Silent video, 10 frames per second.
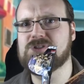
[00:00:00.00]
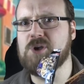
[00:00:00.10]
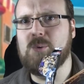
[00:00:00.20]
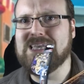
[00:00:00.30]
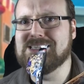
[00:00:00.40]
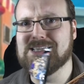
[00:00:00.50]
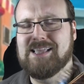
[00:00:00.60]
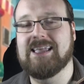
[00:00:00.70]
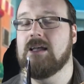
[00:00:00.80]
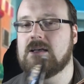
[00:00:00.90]
so
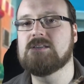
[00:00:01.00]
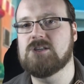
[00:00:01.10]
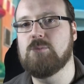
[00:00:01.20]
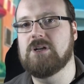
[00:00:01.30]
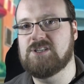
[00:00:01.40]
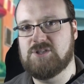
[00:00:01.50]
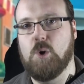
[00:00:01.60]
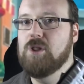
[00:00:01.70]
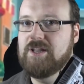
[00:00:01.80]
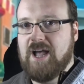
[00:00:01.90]
easily, because someone had
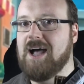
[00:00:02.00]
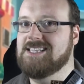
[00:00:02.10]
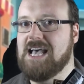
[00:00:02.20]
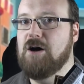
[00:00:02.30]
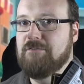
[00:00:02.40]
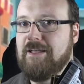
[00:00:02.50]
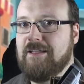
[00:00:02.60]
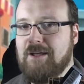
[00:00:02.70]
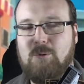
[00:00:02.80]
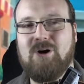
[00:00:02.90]
stolen cards out of it?
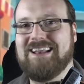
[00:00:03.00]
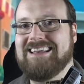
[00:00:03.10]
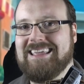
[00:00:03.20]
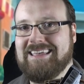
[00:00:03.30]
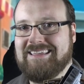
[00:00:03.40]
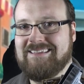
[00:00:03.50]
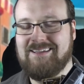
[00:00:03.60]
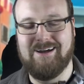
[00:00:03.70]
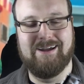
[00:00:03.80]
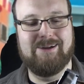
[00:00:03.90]
What an idiot.
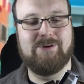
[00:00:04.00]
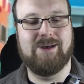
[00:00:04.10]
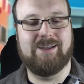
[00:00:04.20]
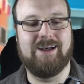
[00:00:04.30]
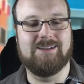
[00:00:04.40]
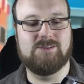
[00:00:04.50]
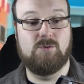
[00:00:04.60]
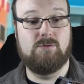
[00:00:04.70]
All right, we got cards.